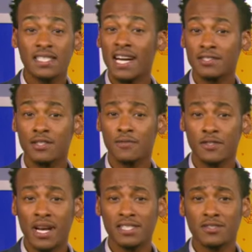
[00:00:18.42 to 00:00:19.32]
Dr. For
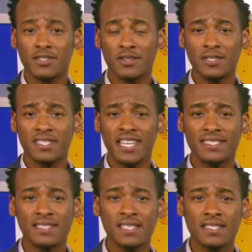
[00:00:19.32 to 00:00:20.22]
Dr. Sonja
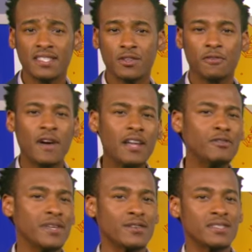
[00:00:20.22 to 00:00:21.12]
Santelises, her final
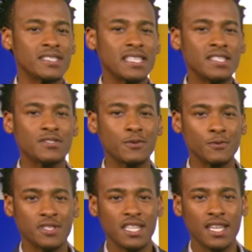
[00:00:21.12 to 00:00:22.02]
year as City School
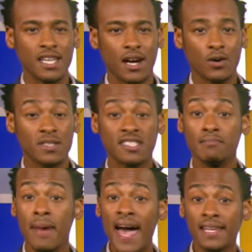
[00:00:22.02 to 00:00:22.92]
CEO is
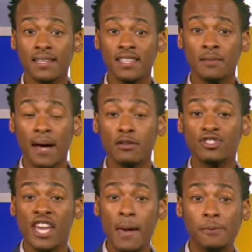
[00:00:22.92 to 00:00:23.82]
thematically about
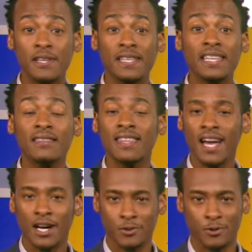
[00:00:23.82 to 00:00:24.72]
championing the
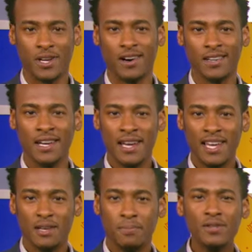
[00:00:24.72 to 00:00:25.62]
underdog
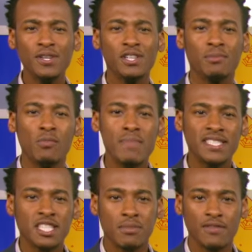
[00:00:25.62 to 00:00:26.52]
and building on the
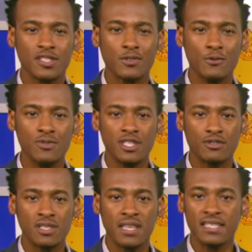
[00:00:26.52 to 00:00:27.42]
momentum of a school
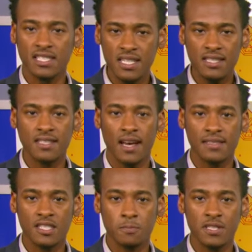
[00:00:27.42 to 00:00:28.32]
district that she
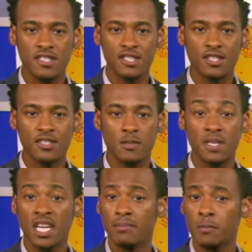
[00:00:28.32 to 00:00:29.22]
says is positioned to
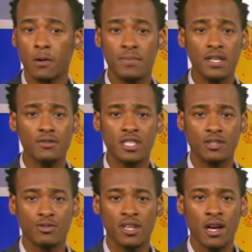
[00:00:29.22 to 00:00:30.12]
become a premier
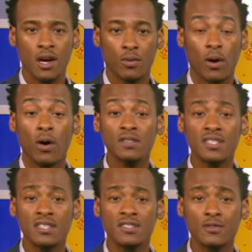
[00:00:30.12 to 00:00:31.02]
district where all
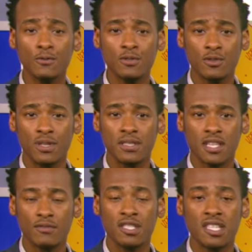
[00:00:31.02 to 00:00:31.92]
city school students
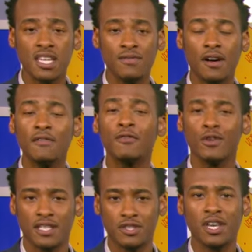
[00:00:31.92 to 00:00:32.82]
can receive a
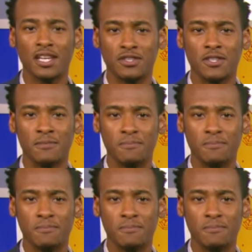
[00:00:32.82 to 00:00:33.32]
full education.